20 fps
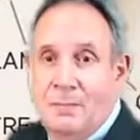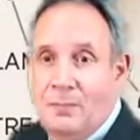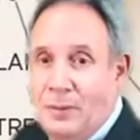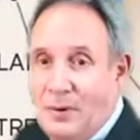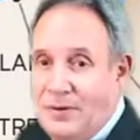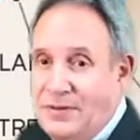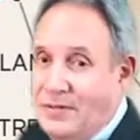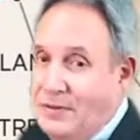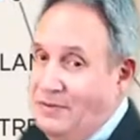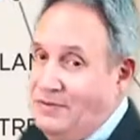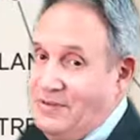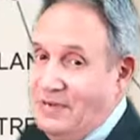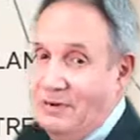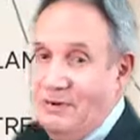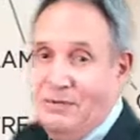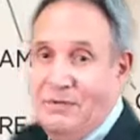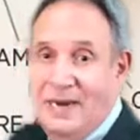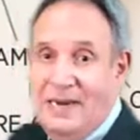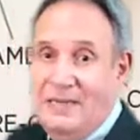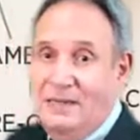Porto is a
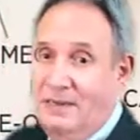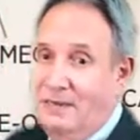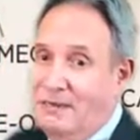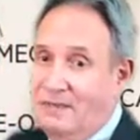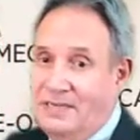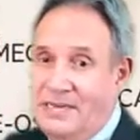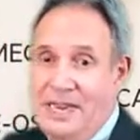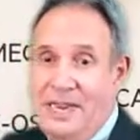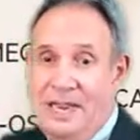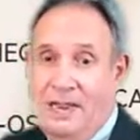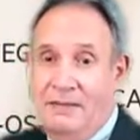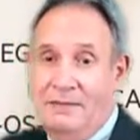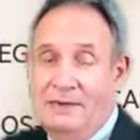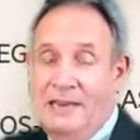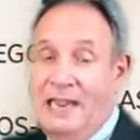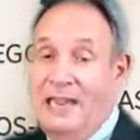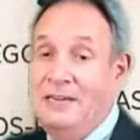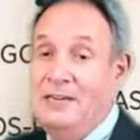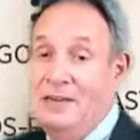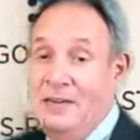great little town.
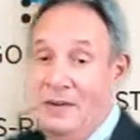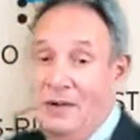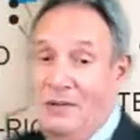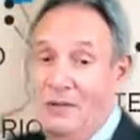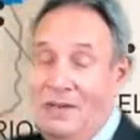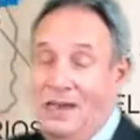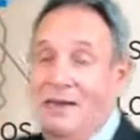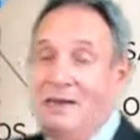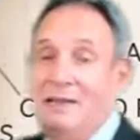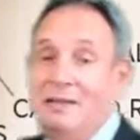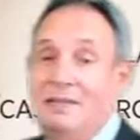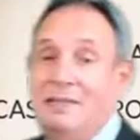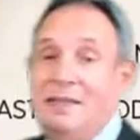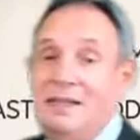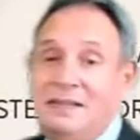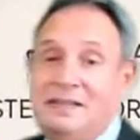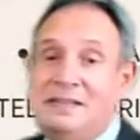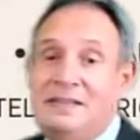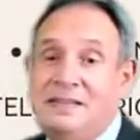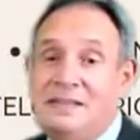And you know what?
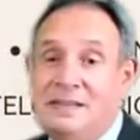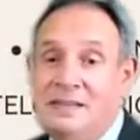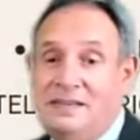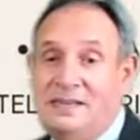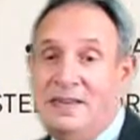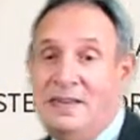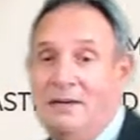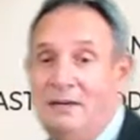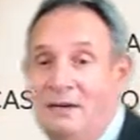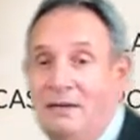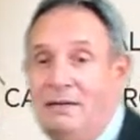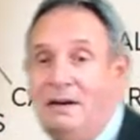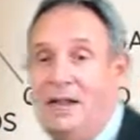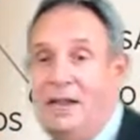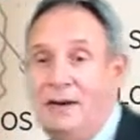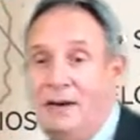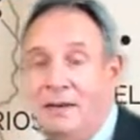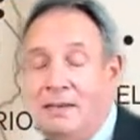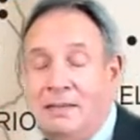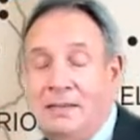This area
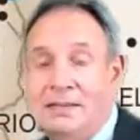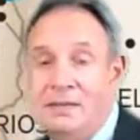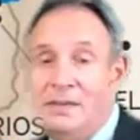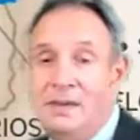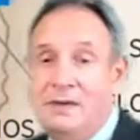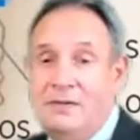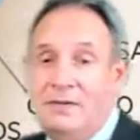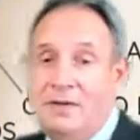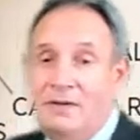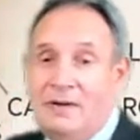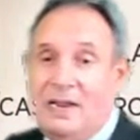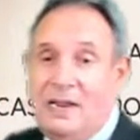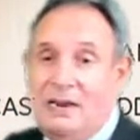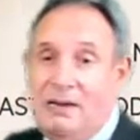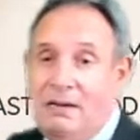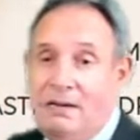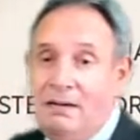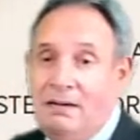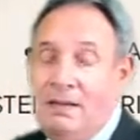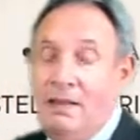right here, this country right
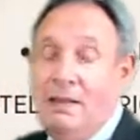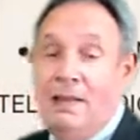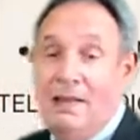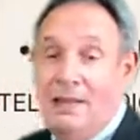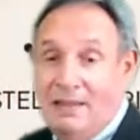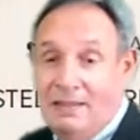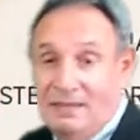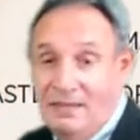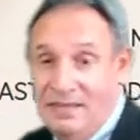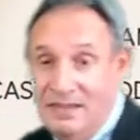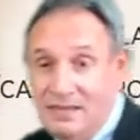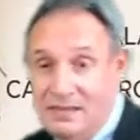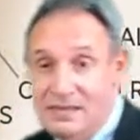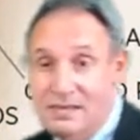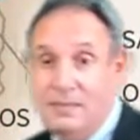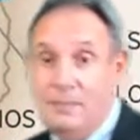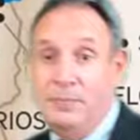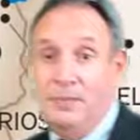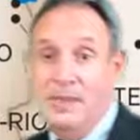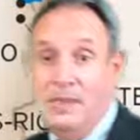here, this
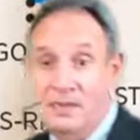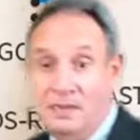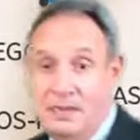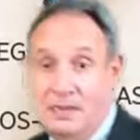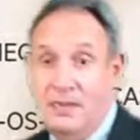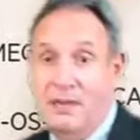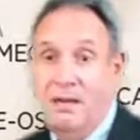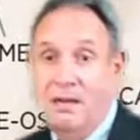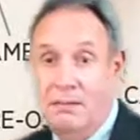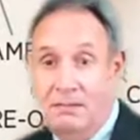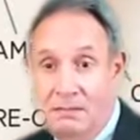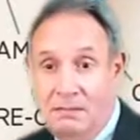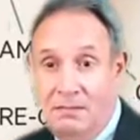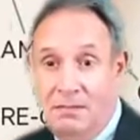is the place to go.